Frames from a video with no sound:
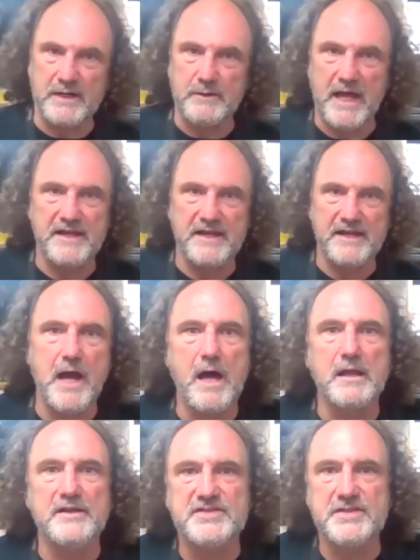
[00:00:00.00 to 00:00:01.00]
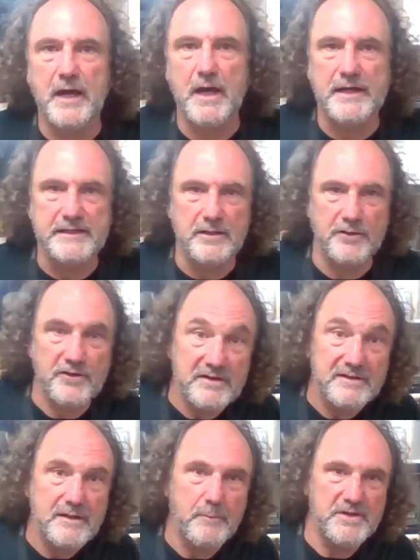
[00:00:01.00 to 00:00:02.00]
When I got into college and
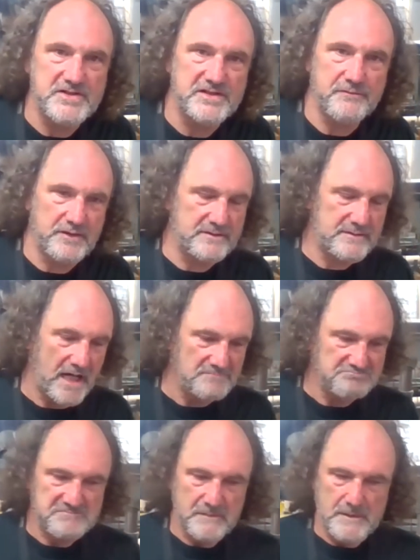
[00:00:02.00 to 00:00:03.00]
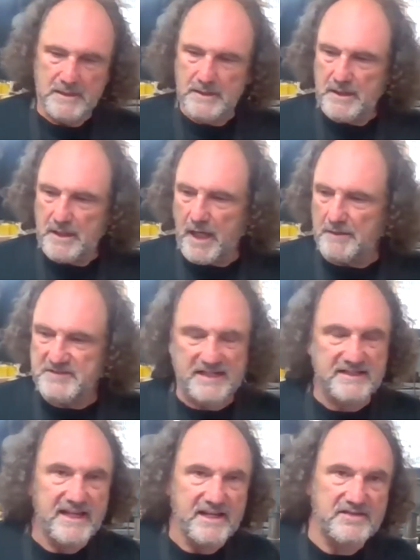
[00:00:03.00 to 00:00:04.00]
learned a bunch of different
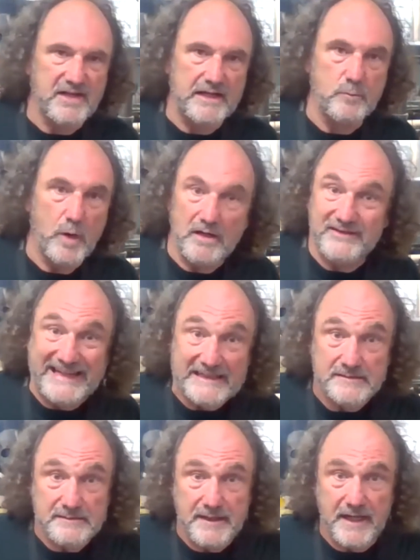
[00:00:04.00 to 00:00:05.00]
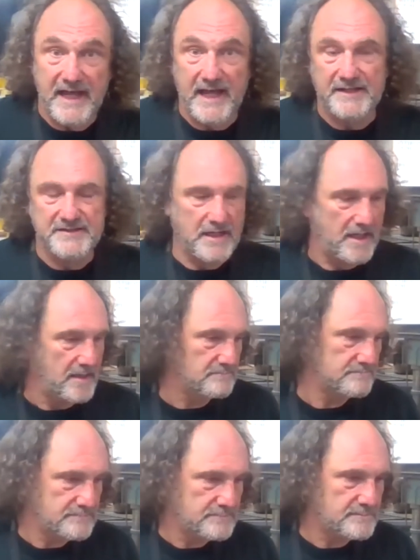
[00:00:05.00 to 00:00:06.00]
techniques like welding and
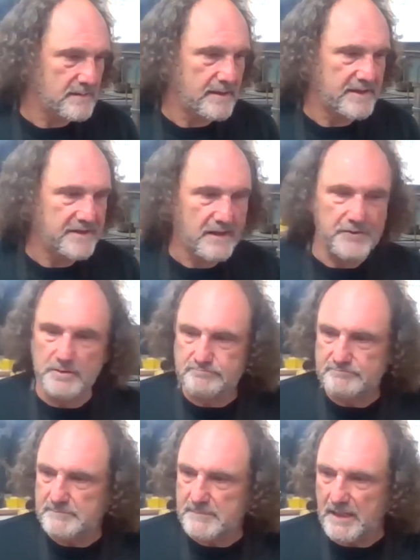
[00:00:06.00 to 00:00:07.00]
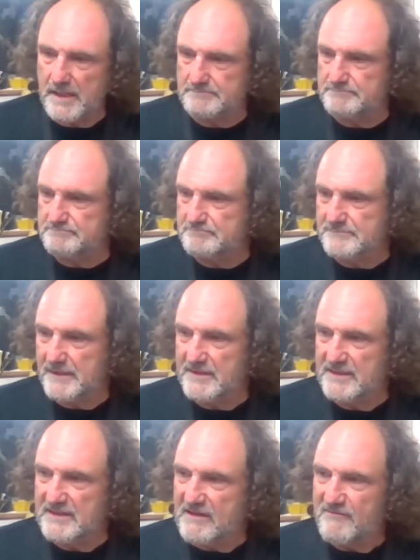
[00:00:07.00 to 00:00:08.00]
other
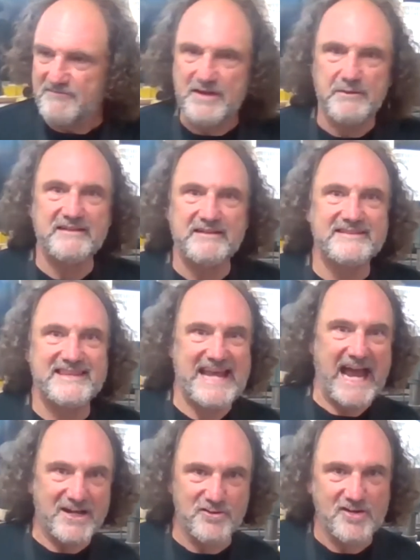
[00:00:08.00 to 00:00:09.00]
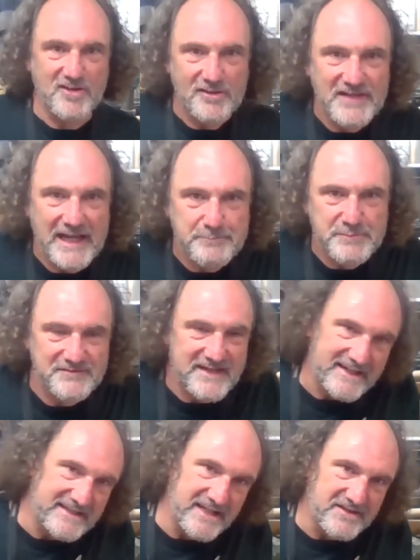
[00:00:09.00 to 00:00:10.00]
very theatrical types of
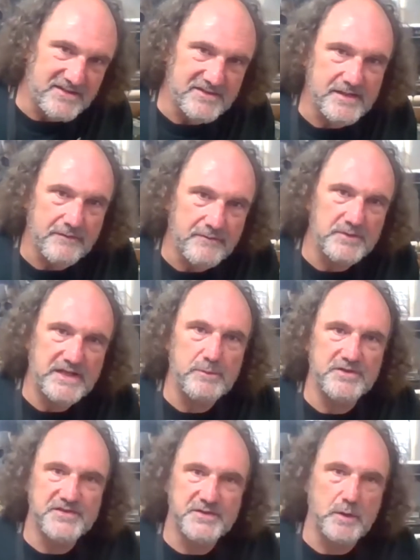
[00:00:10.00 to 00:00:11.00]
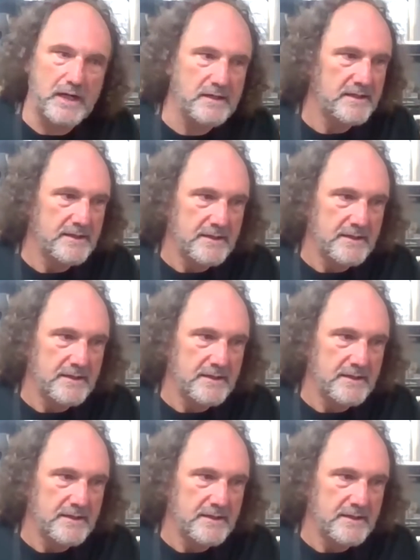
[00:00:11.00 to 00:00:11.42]
techniques and stuff, I was able to